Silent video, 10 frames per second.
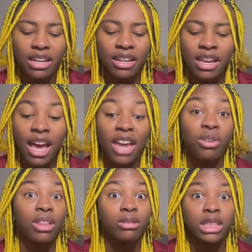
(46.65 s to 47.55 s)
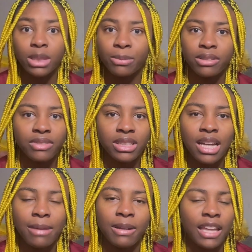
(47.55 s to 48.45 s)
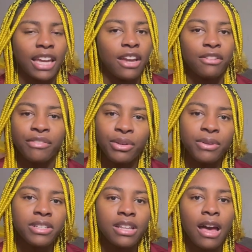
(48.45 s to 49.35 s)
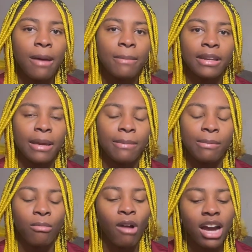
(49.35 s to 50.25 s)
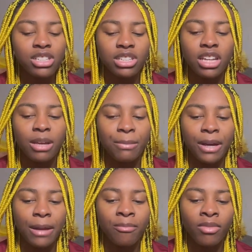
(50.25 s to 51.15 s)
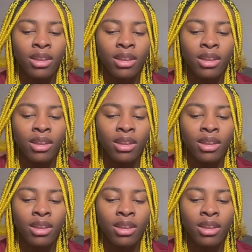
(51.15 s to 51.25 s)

and I know that was like the perfect time to like get your viewers up and get people watching, but